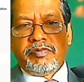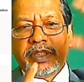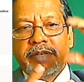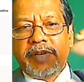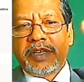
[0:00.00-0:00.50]
with
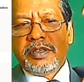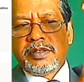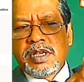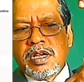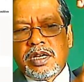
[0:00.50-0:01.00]
the
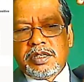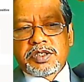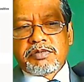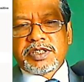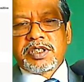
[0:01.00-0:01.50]
video and
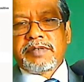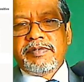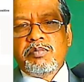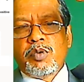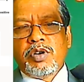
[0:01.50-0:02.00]
stretch it
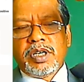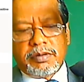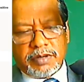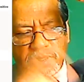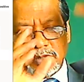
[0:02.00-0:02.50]
even more
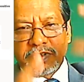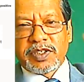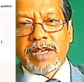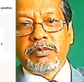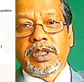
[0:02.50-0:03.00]
and do the
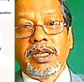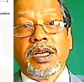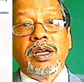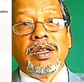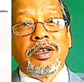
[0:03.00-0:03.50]
same thing.
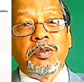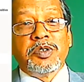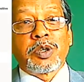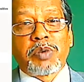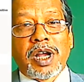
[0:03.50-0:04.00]
You'll be
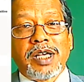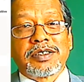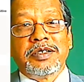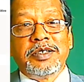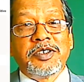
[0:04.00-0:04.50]

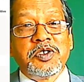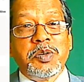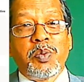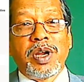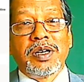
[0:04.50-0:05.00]
surprised that it doesn't
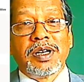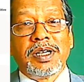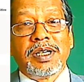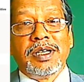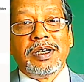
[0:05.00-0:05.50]
depend.
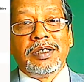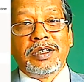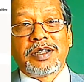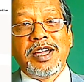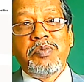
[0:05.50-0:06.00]
The
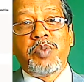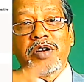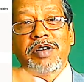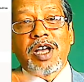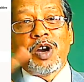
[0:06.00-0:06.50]
time
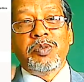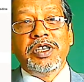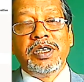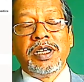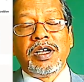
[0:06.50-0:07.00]
period, how
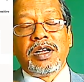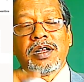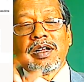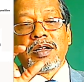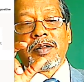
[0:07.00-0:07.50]

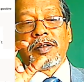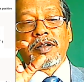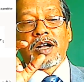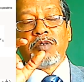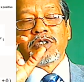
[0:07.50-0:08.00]

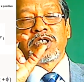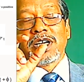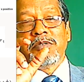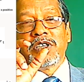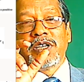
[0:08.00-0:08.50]
much
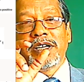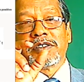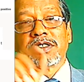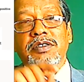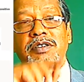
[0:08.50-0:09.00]
time it
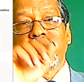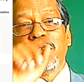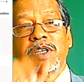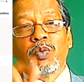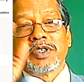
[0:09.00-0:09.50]
takes to
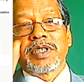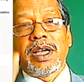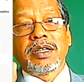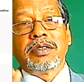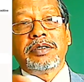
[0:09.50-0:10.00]
complete one
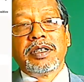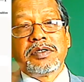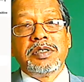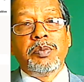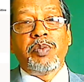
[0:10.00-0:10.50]
cycle
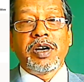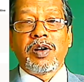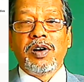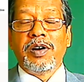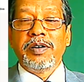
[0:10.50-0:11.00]
doesn't depend
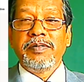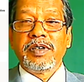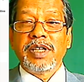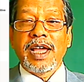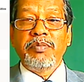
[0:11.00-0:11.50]
on
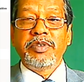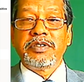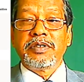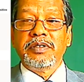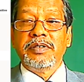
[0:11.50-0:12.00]
the
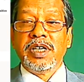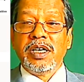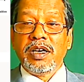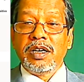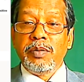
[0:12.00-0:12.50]
amplitude.
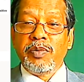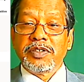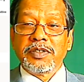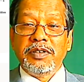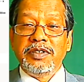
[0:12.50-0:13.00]
It
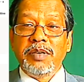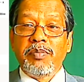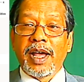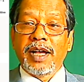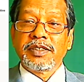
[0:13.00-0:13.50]
depends only on
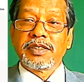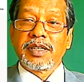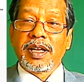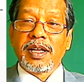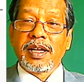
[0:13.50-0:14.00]
mass
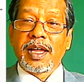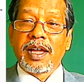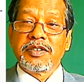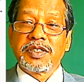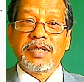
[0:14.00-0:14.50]

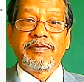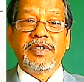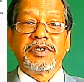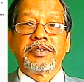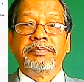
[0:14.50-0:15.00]
and
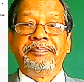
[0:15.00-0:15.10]
stiffness.